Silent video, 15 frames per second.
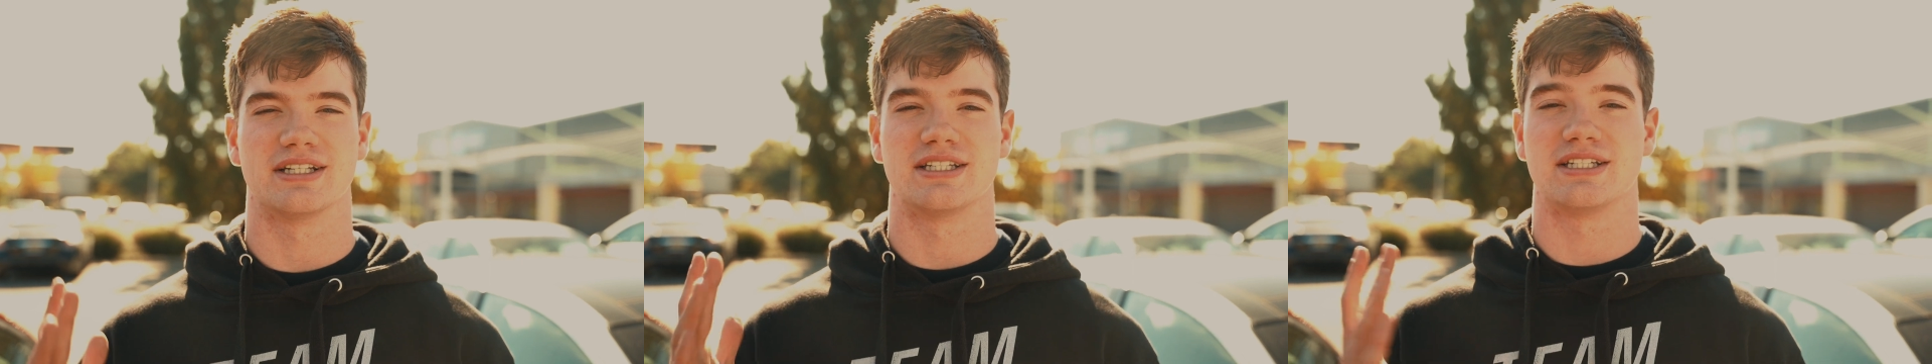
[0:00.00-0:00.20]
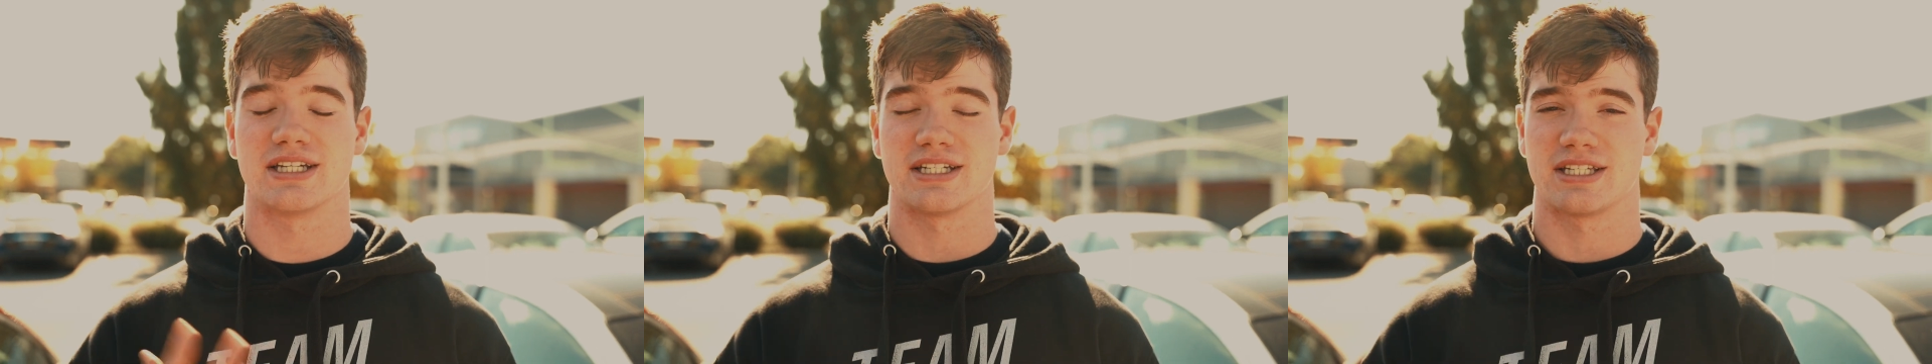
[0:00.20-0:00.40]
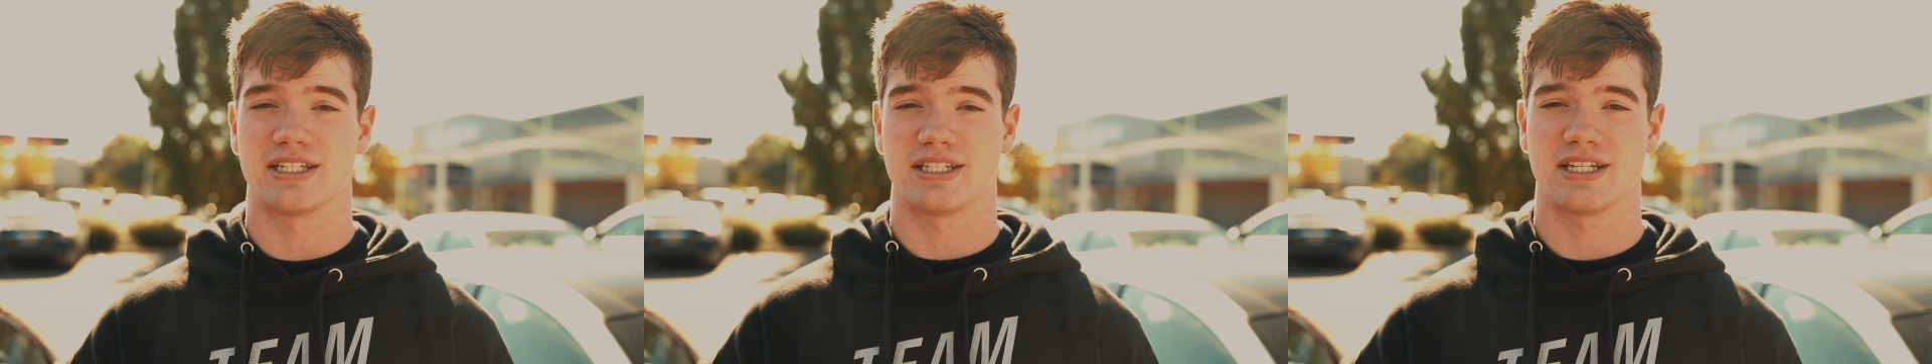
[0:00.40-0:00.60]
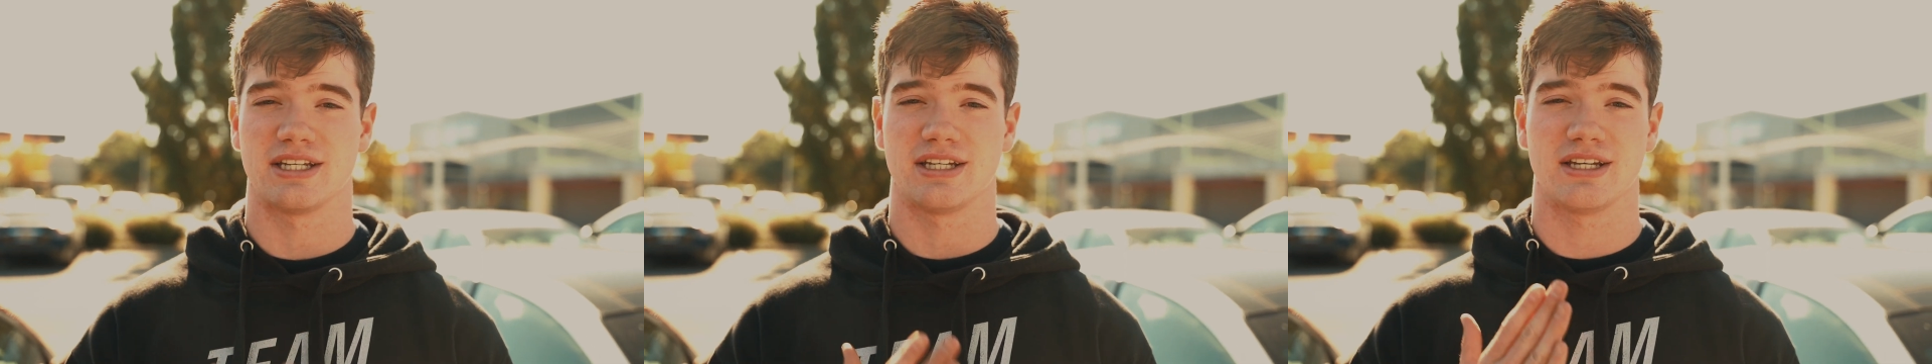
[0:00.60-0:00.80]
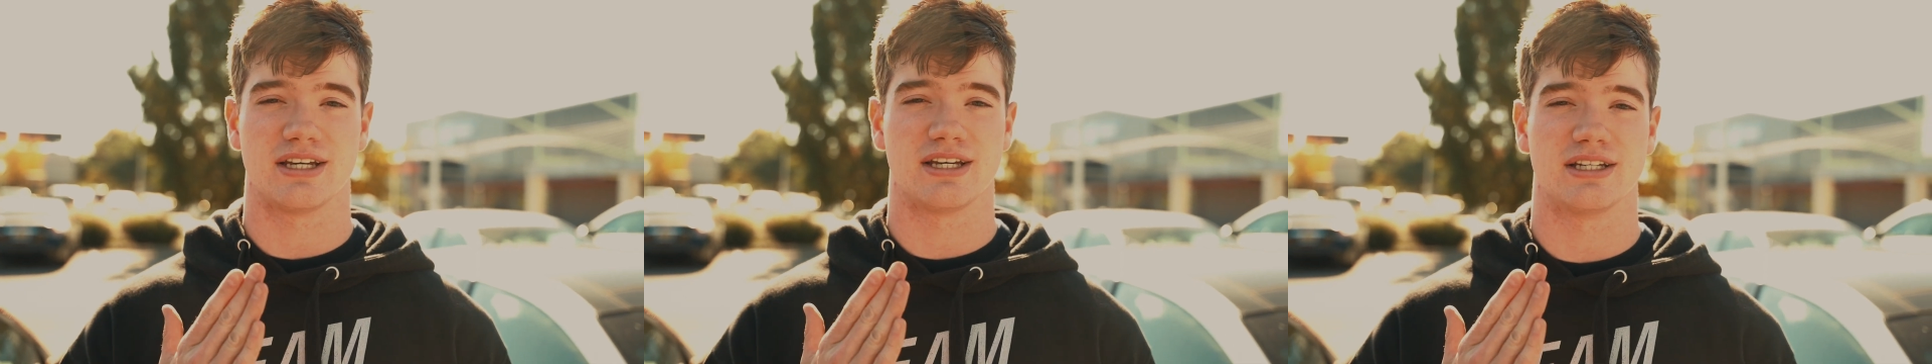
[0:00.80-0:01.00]

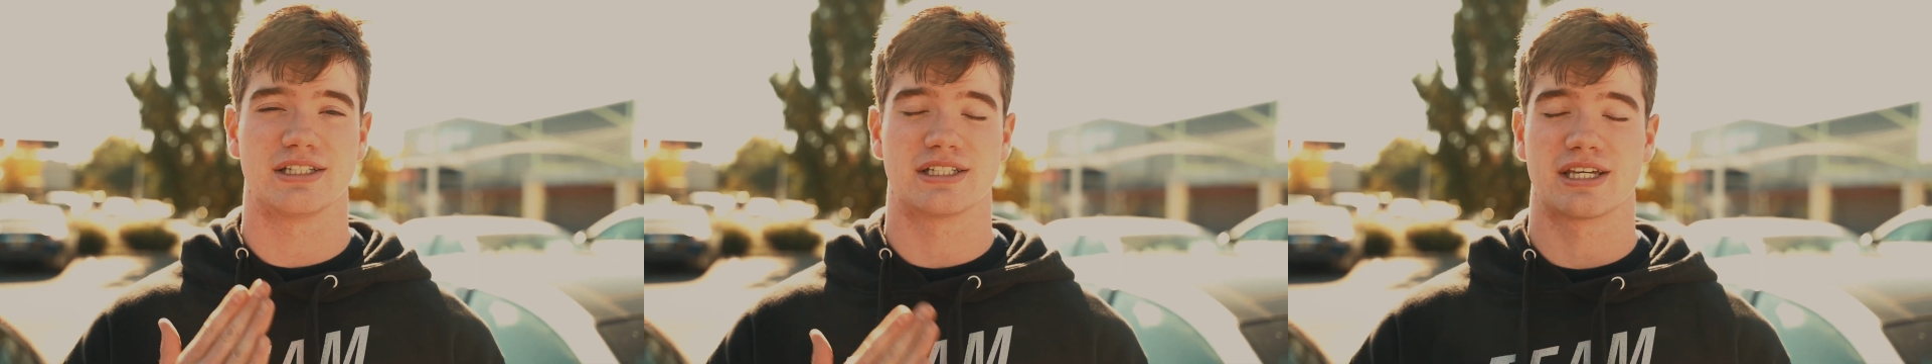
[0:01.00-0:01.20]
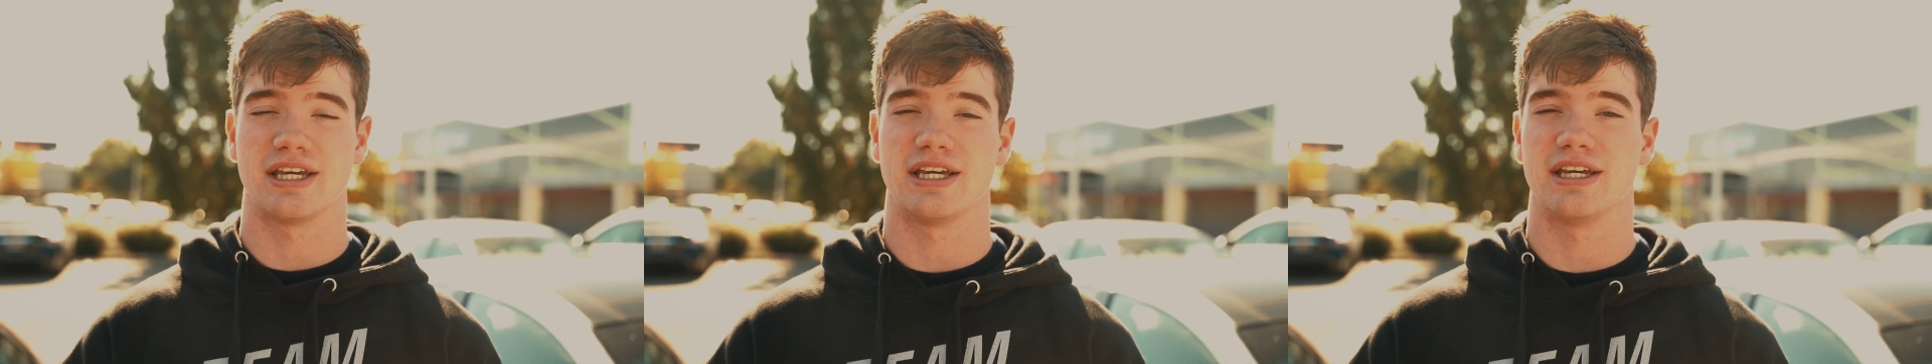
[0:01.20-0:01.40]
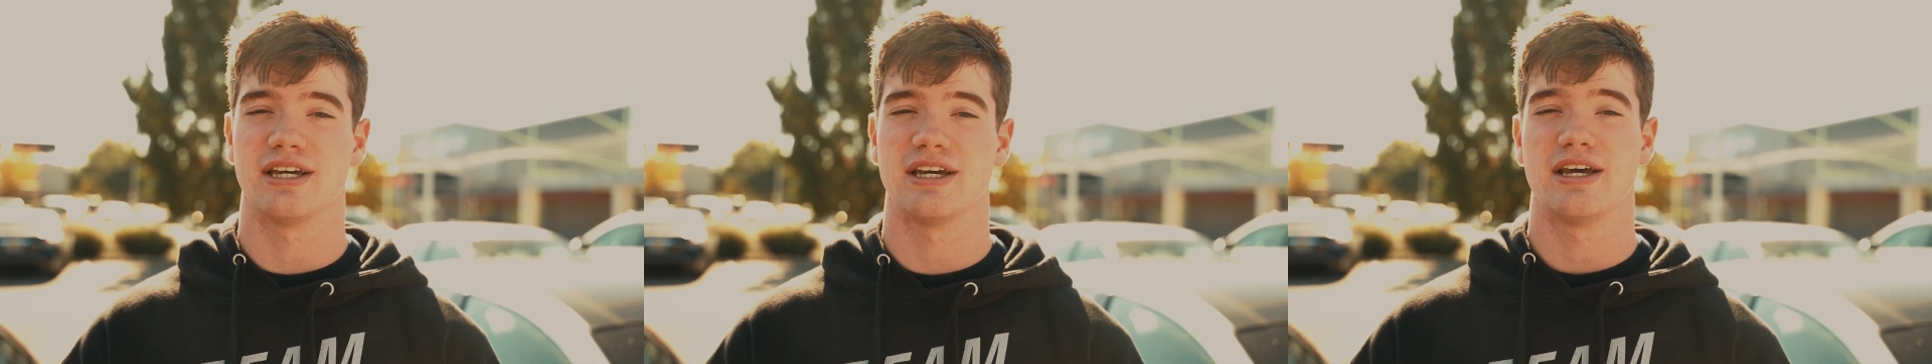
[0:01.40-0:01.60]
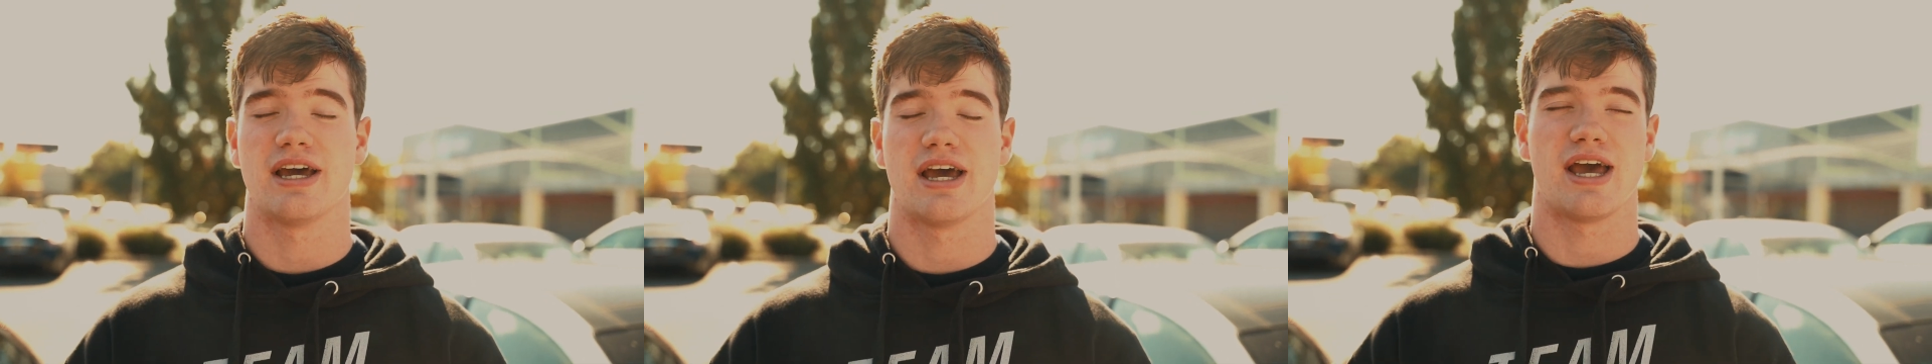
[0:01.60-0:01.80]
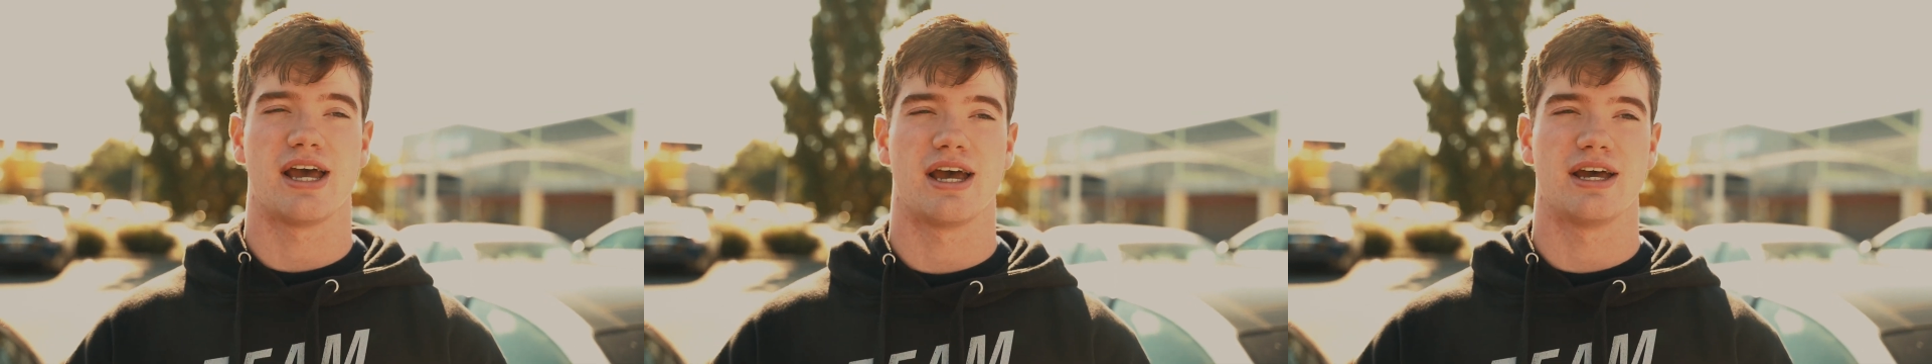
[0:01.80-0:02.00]
Consistency is key,
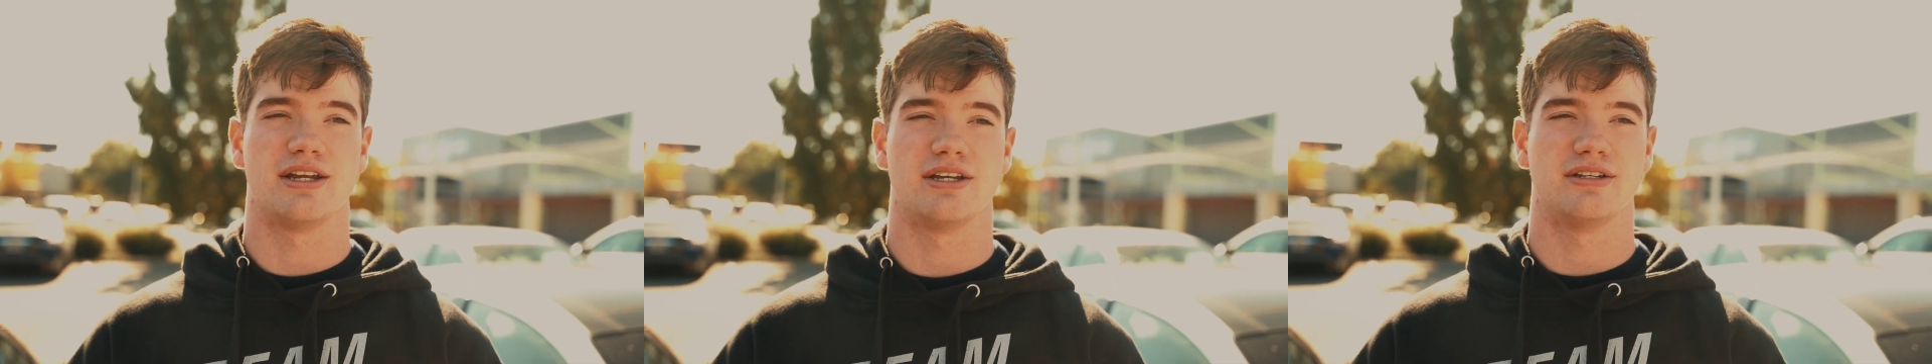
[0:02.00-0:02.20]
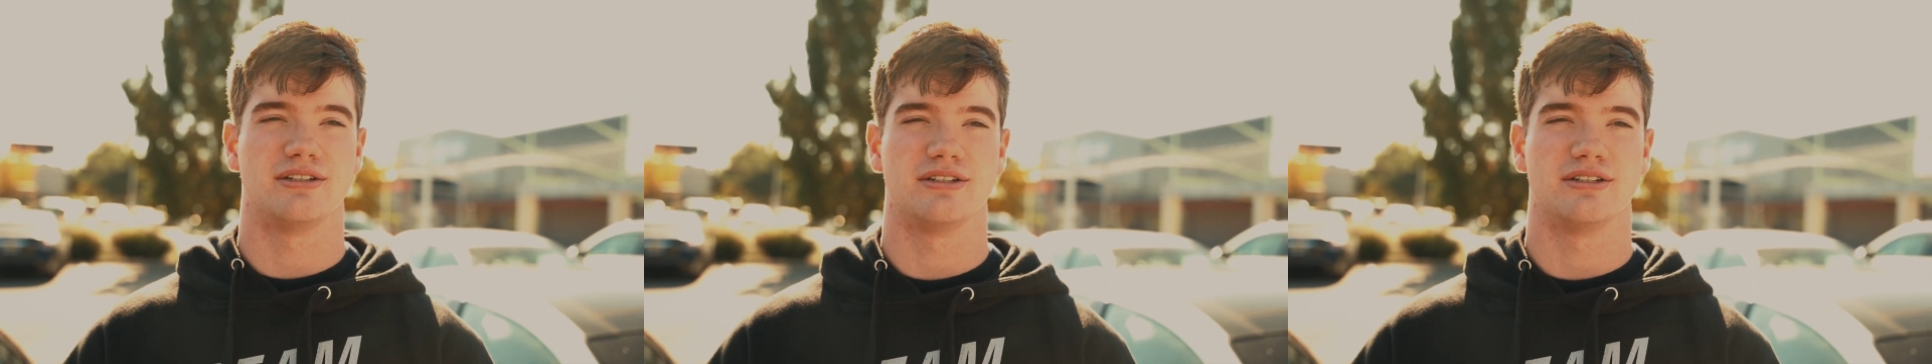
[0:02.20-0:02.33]
and